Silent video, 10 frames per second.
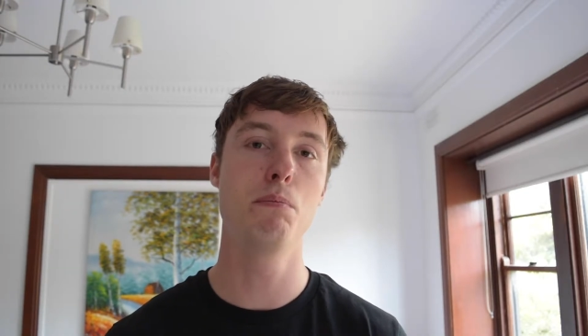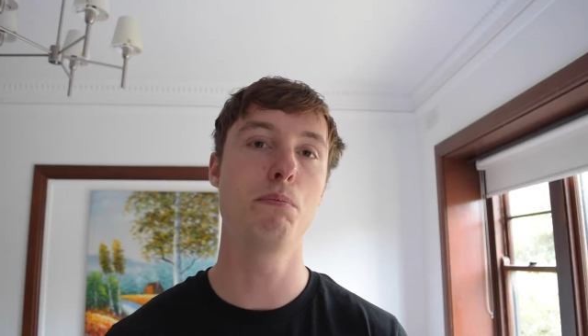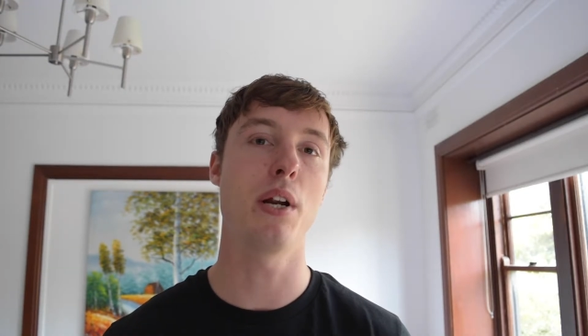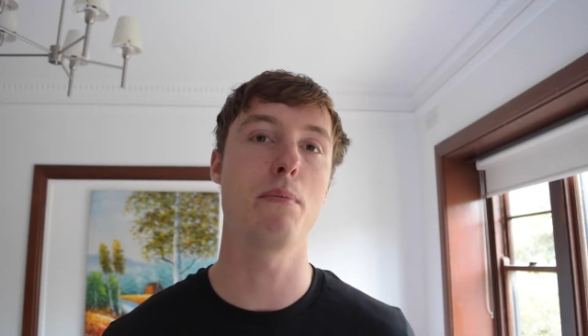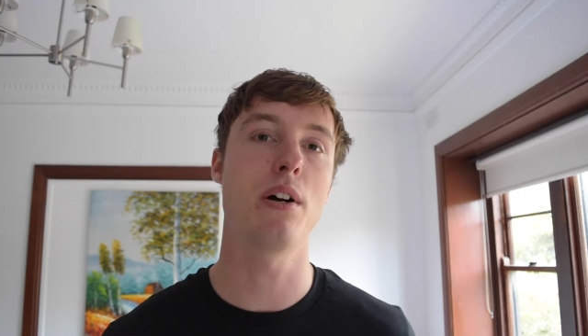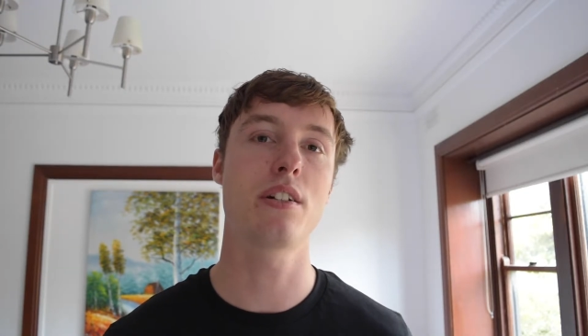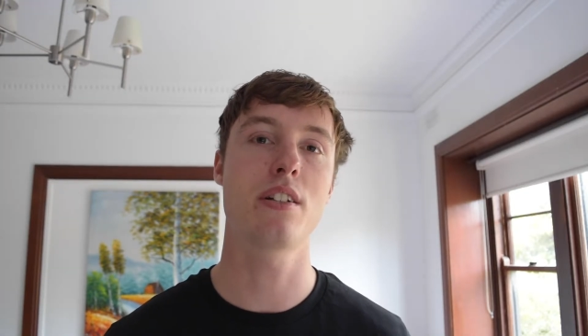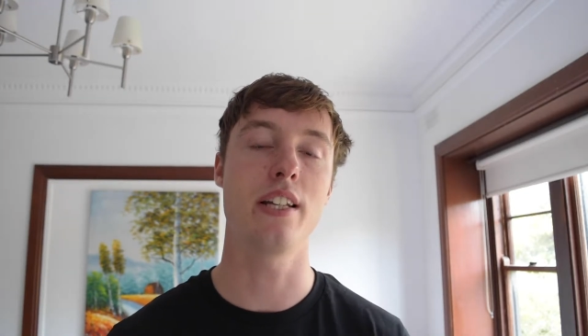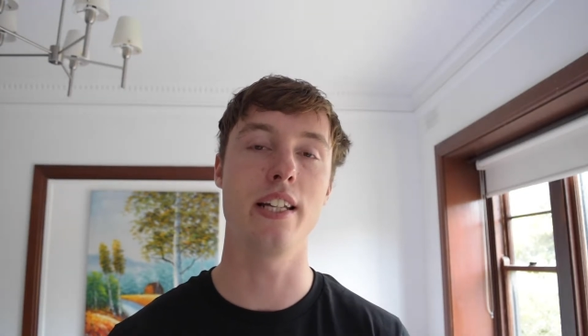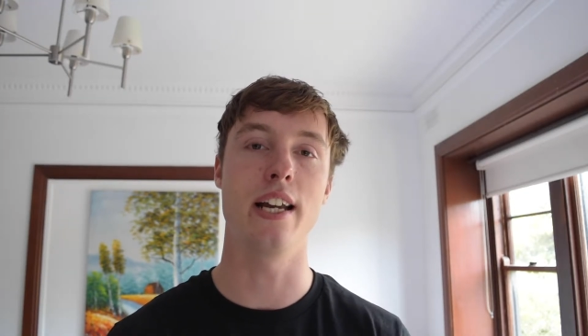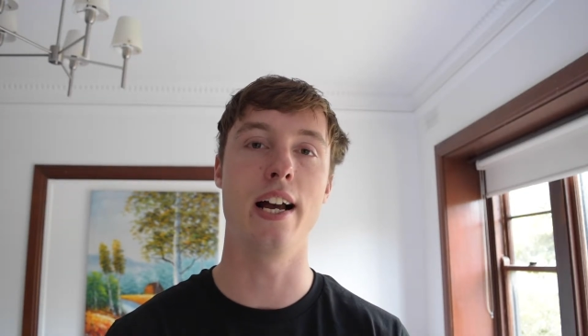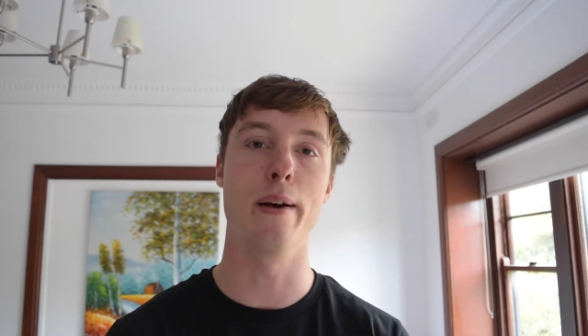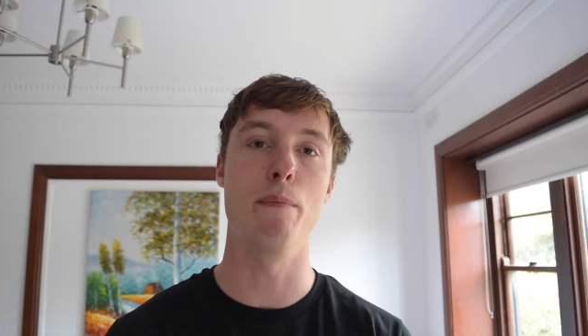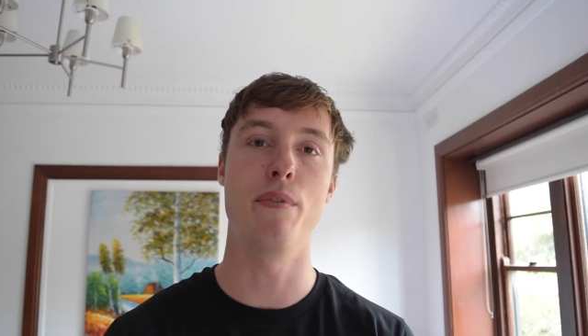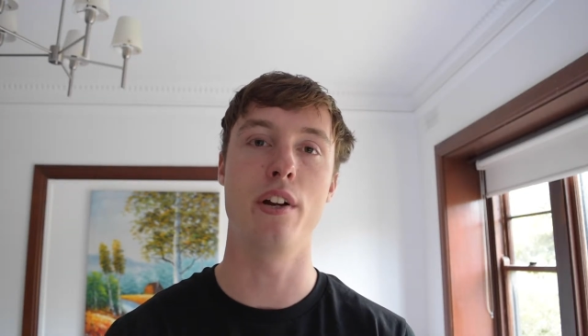pretty much
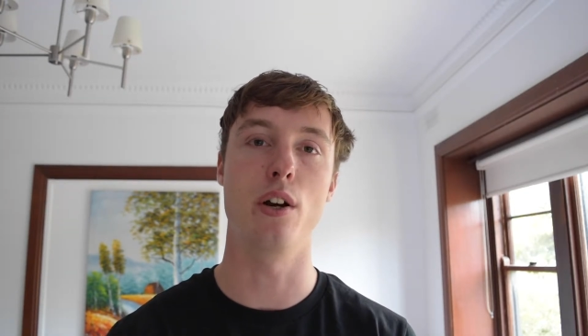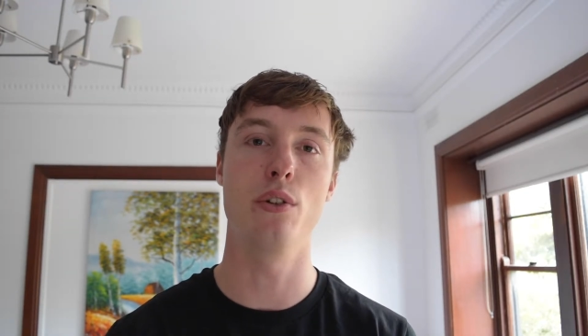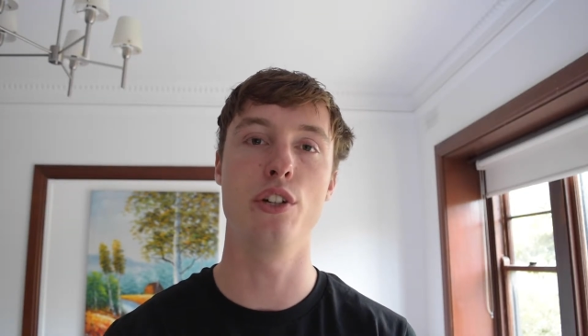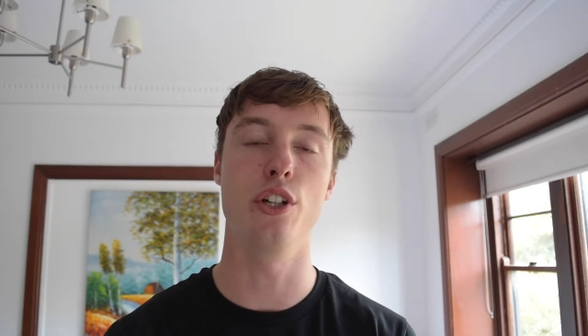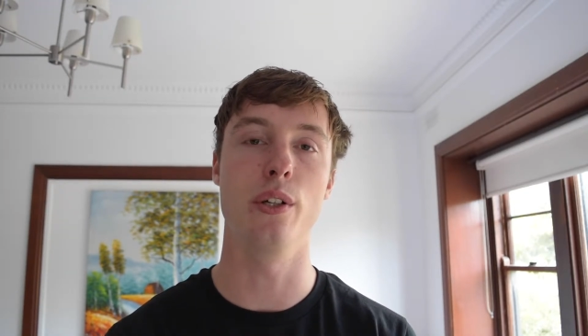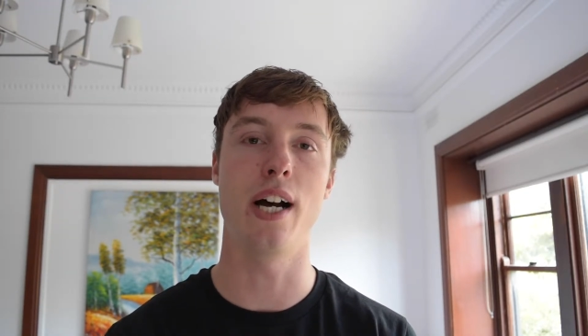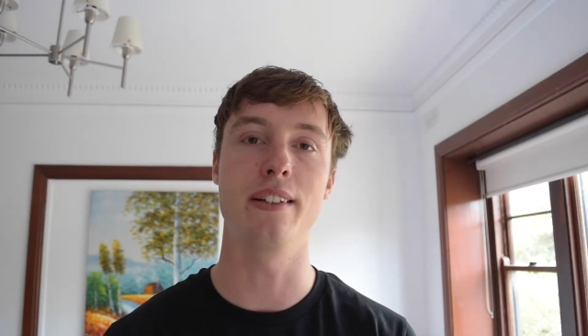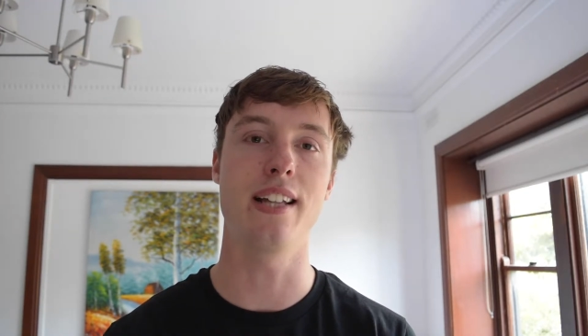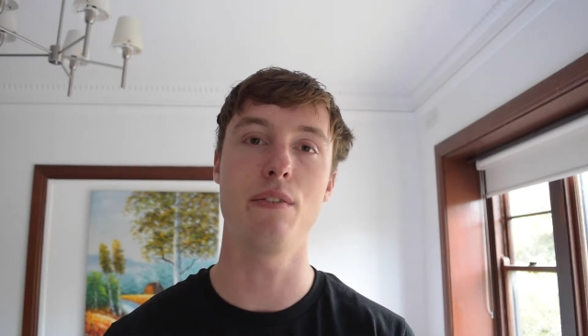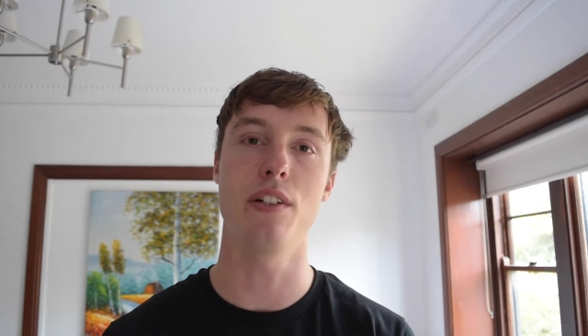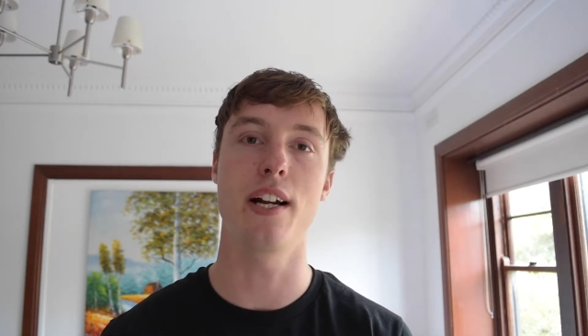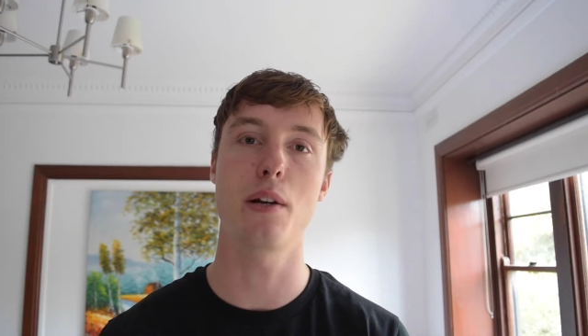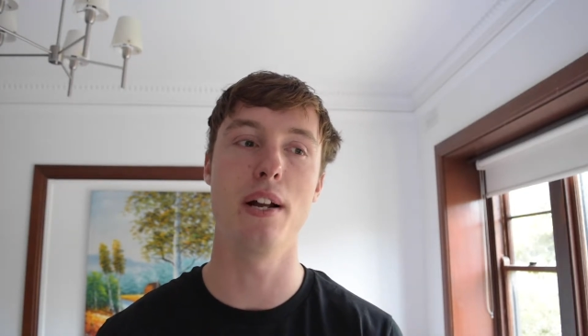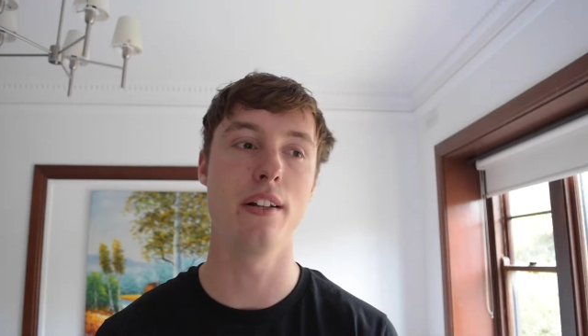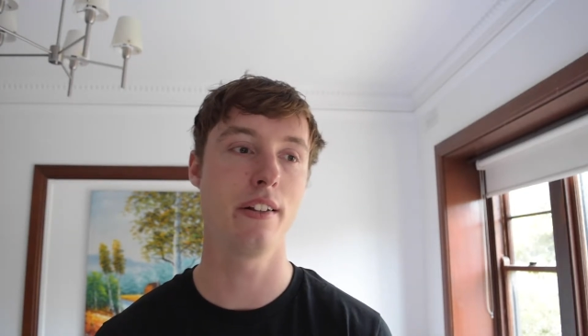the go-to. I definitely
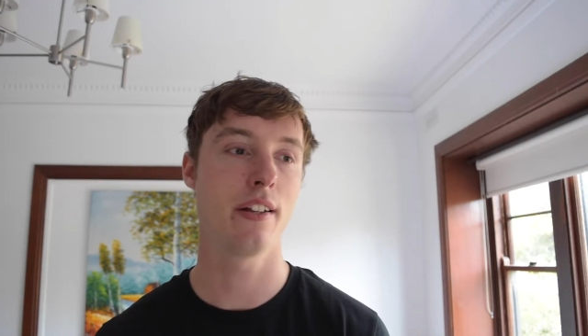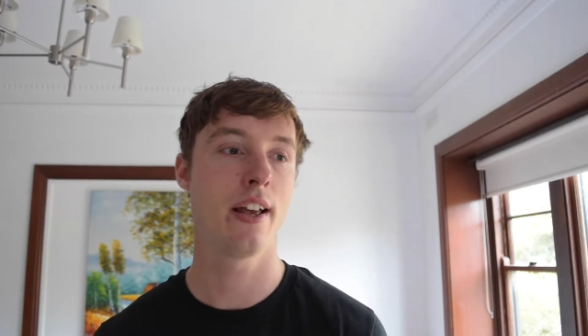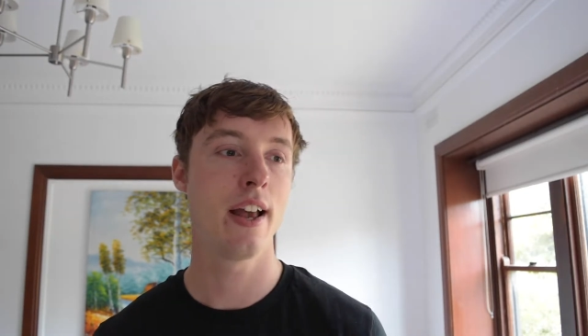recommend.